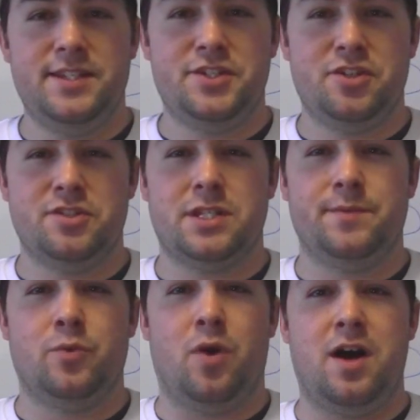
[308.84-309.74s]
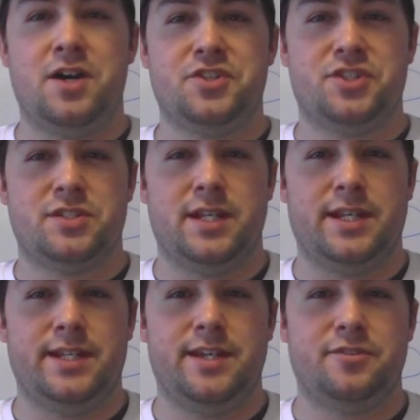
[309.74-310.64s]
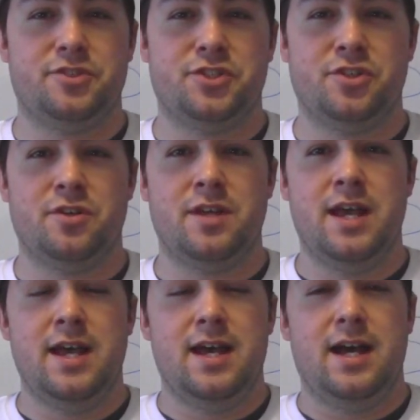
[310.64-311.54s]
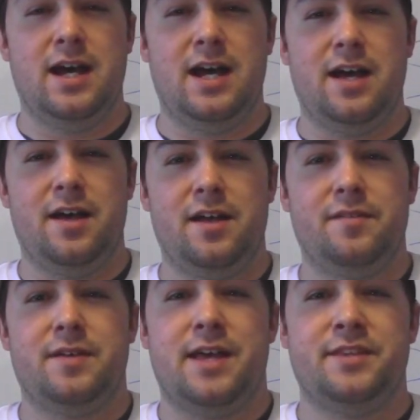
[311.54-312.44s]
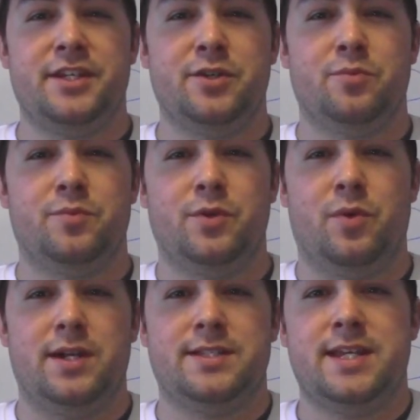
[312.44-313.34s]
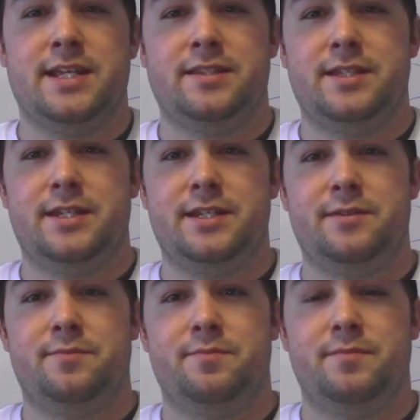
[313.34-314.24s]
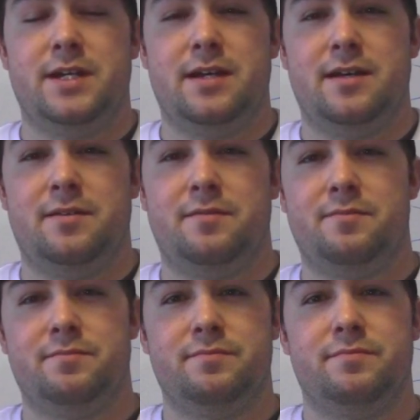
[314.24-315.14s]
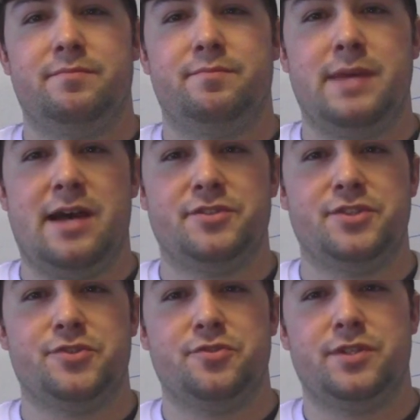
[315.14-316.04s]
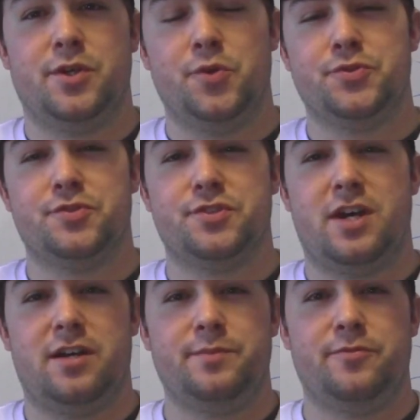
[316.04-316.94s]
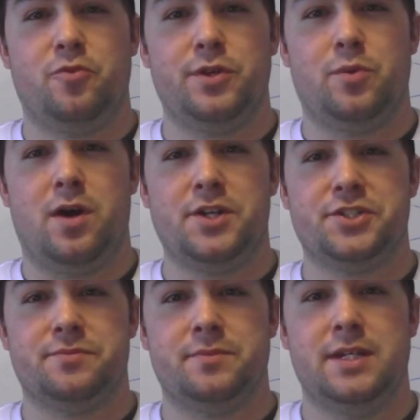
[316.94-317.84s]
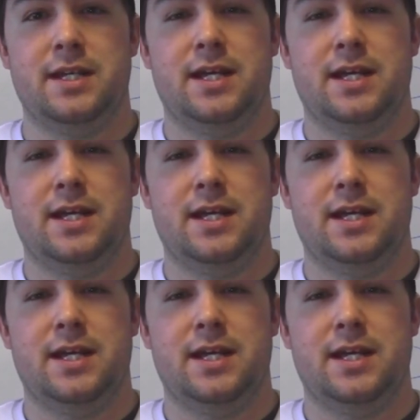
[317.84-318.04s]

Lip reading: these shirts can be washed just like any other shirt. I think you want to take the pouches or the holsters off before you wash them.